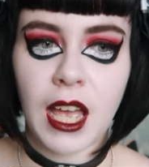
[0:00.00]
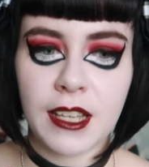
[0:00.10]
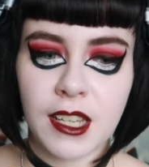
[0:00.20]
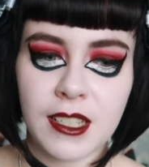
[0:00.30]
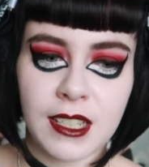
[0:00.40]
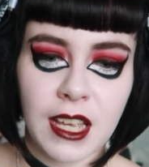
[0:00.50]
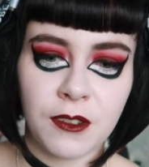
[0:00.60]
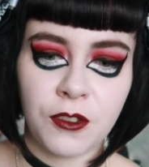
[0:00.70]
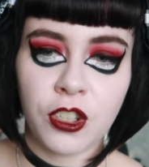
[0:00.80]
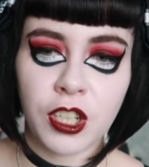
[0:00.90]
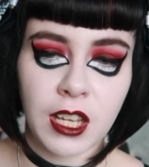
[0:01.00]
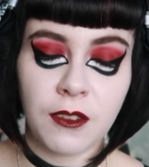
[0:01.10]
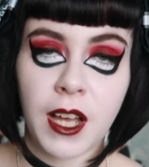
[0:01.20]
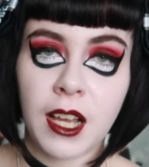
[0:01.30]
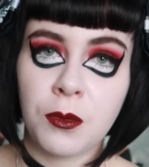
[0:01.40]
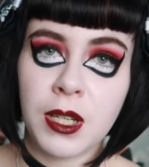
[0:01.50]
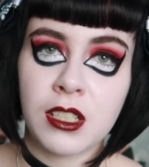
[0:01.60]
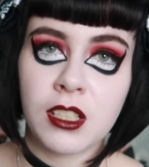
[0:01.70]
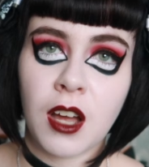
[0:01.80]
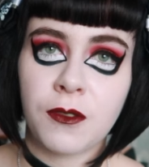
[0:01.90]
As I said, if you're looking for Halloween
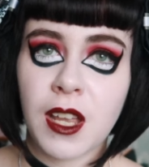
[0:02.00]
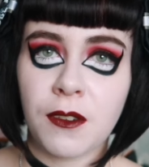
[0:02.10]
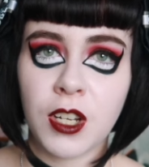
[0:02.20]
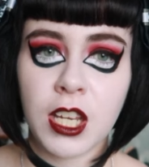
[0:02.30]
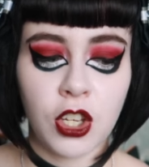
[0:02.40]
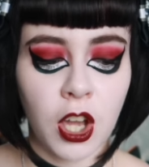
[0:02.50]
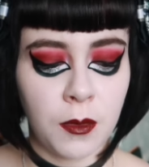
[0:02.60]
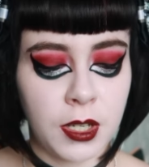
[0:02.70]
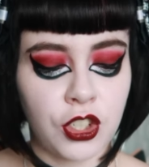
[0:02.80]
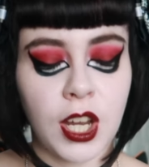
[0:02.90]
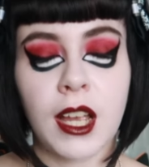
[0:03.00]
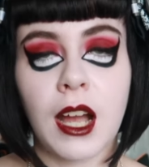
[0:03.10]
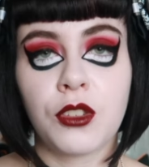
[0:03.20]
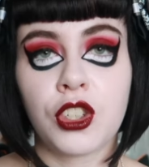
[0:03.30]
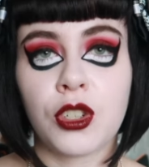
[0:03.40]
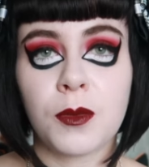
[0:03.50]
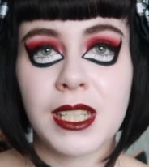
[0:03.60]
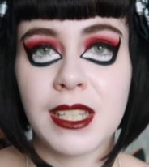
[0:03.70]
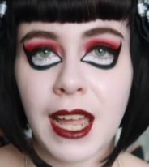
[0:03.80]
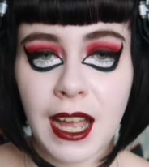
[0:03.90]
stuff, definitely go and check out the shops
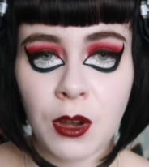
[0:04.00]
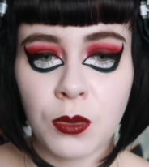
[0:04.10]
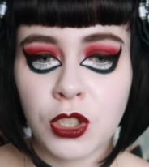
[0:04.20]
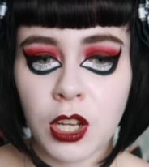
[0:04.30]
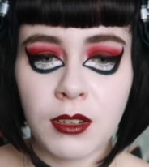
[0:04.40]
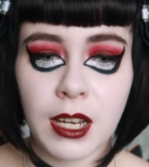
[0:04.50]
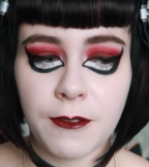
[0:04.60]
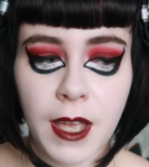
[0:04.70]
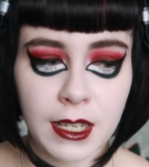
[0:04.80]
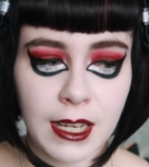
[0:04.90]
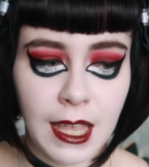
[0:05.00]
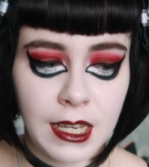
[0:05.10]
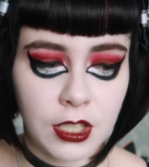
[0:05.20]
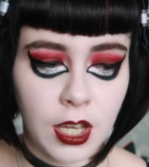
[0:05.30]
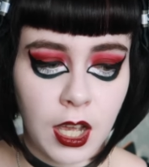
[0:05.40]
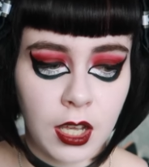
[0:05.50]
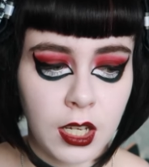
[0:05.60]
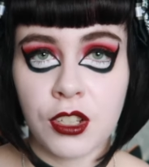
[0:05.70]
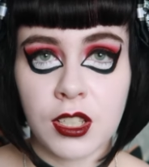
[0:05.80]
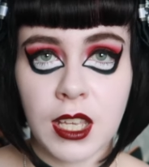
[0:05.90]
now. Don't leave it any later
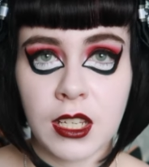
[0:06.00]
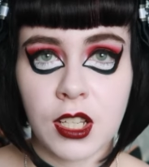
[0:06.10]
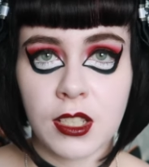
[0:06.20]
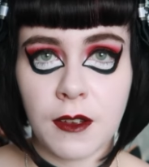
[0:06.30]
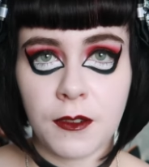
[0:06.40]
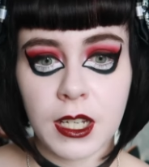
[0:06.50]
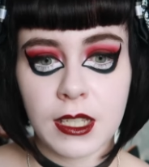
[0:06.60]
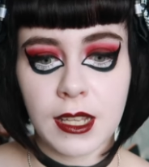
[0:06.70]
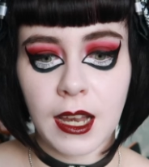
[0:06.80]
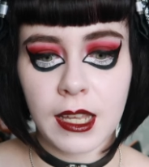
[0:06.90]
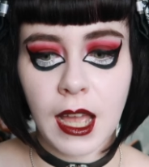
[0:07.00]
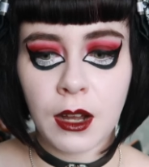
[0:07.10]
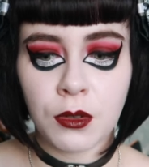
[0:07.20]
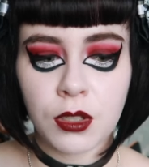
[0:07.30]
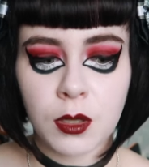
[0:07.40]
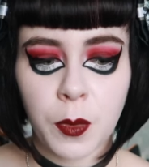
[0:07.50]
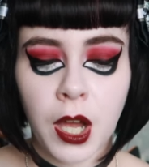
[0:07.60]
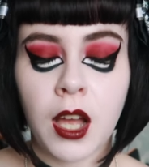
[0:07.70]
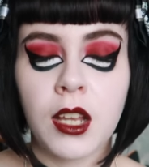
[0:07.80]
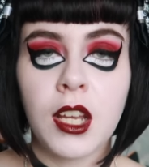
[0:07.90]
because things are definitely selling out.
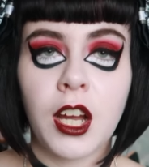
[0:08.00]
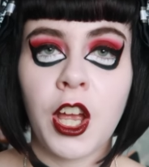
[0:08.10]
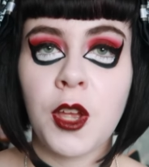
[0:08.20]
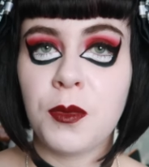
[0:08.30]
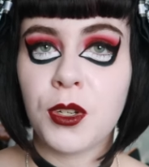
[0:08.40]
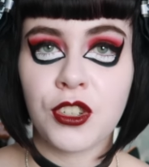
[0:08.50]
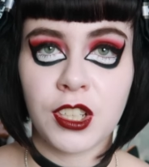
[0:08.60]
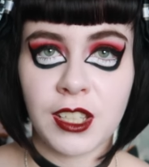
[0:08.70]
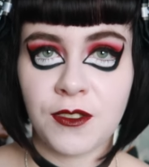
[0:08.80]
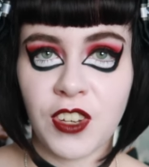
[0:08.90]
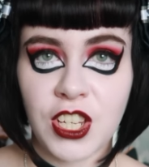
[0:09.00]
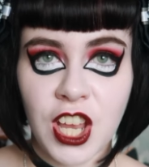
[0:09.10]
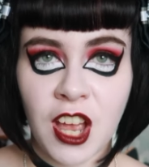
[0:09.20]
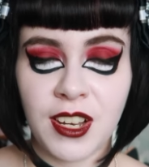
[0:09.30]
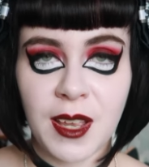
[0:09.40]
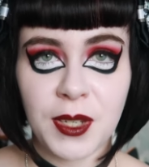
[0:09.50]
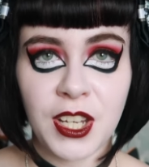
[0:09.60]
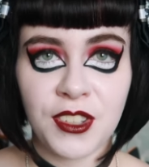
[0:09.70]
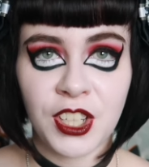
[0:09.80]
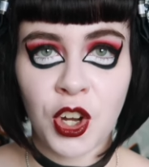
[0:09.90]
But I hope you enjoyed this video. Let me
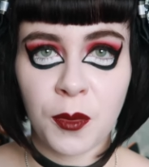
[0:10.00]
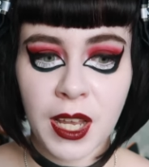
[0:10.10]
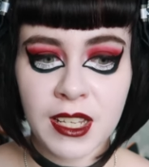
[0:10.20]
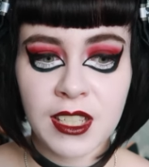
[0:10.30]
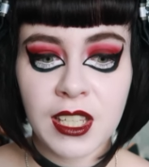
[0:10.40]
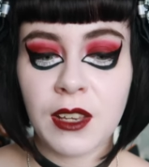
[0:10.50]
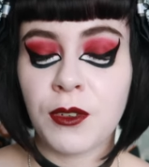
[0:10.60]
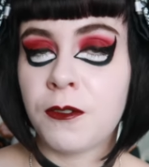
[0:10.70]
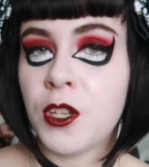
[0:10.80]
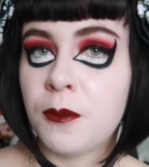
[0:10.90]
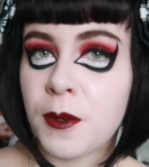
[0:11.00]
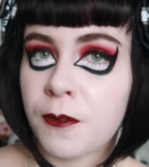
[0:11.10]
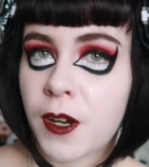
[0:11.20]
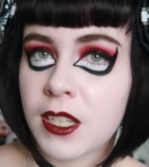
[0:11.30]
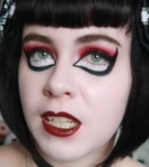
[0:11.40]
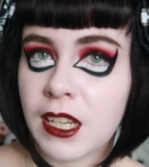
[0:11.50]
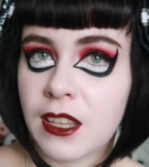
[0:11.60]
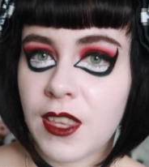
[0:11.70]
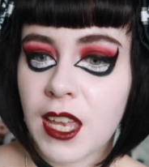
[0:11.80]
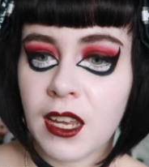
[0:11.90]
know in the comments if you've been finding
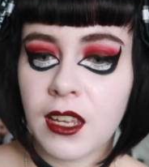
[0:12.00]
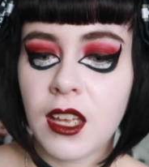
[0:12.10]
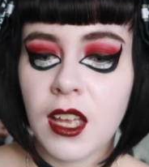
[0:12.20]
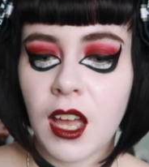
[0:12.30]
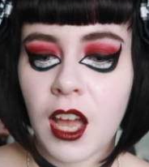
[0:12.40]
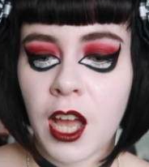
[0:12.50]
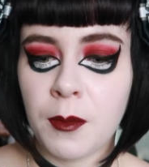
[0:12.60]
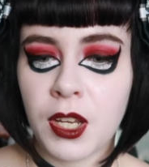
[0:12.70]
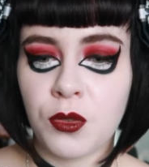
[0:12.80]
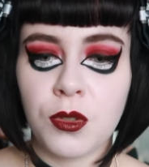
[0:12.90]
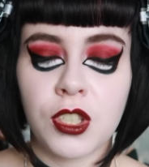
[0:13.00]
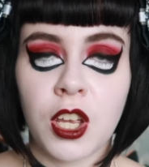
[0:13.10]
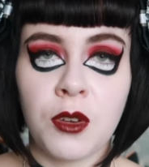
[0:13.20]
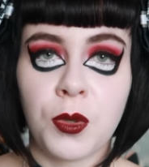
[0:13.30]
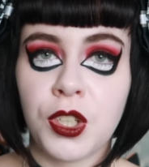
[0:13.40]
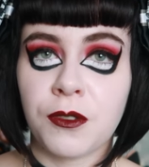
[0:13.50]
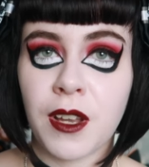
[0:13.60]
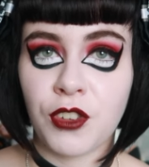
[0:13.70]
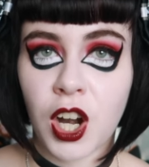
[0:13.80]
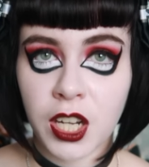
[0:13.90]
anything, and also what your
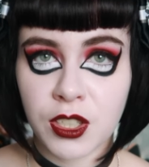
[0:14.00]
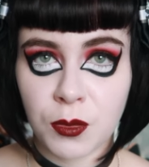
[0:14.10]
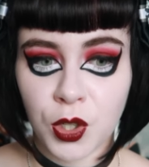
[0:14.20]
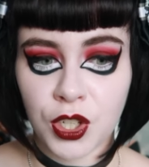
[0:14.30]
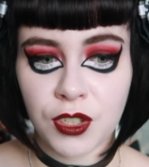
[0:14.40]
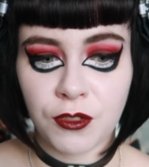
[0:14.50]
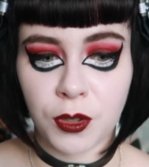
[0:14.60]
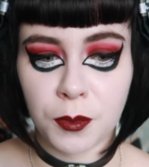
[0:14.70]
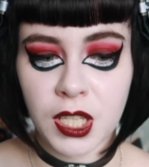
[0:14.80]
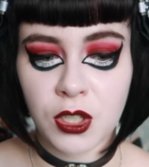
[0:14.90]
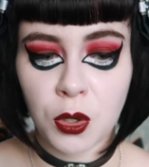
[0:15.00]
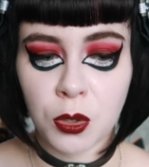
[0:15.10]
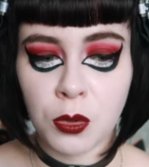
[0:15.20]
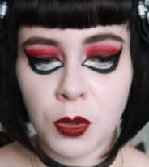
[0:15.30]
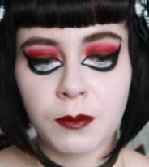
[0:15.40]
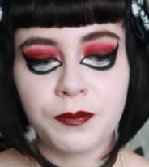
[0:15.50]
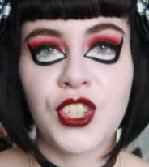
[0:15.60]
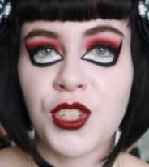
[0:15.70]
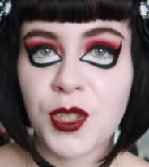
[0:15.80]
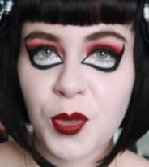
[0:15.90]
favorite item was from this haul.
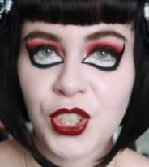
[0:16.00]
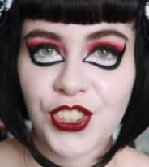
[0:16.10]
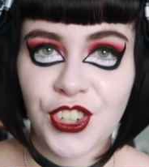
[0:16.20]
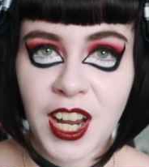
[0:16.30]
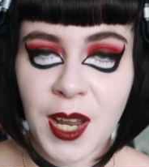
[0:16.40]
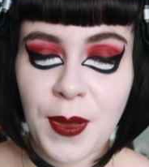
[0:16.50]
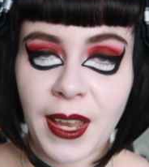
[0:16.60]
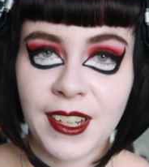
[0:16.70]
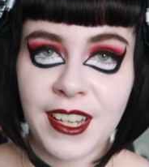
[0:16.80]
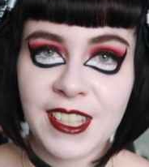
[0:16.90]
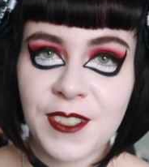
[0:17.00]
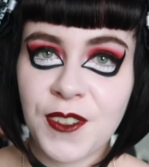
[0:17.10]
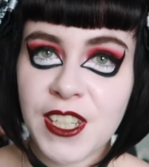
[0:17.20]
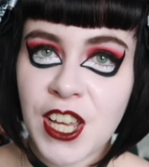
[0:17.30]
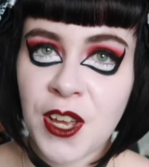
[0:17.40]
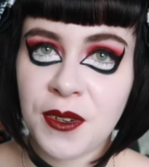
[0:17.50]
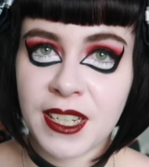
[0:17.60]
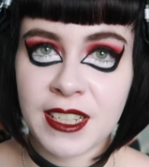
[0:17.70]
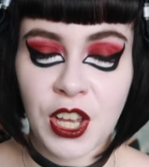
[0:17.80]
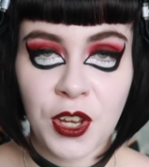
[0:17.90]
Do subscribe and like this video
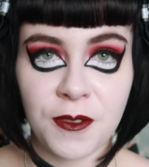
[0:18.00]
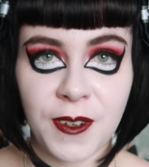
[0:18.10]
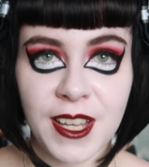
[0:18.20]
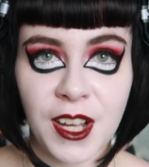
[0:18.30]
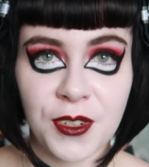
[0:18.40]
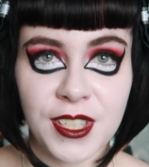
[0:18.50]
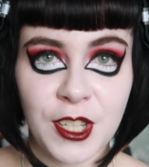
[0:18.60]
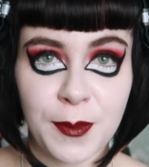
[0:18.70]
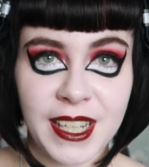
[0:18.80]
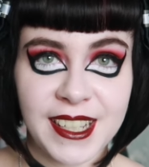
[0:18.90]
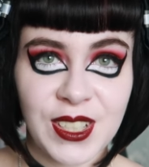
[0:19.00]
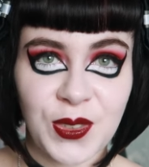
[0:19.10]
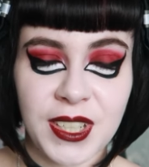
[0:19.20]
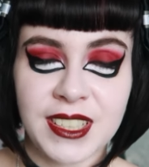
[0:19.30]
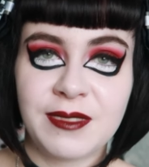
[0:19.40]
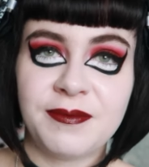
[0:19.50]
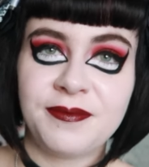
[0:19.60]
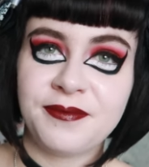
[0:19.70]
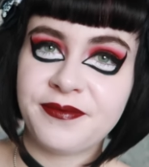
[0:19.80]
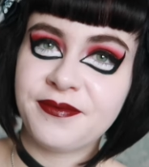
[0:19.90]
and hopefully I will see you in my next one.
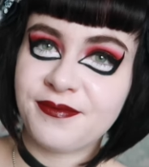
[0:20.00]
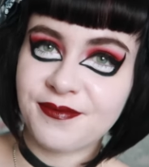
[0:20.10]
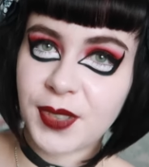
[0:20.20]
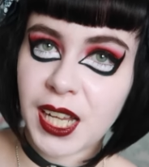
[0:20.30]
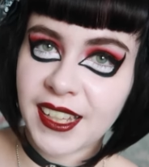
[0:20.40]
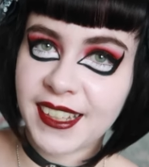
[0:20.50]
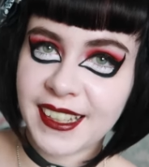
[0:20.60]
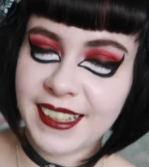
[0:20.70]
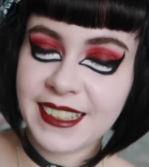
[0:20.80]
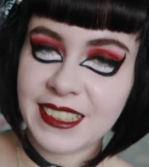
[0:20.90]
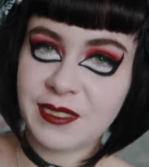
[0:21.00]
Bye.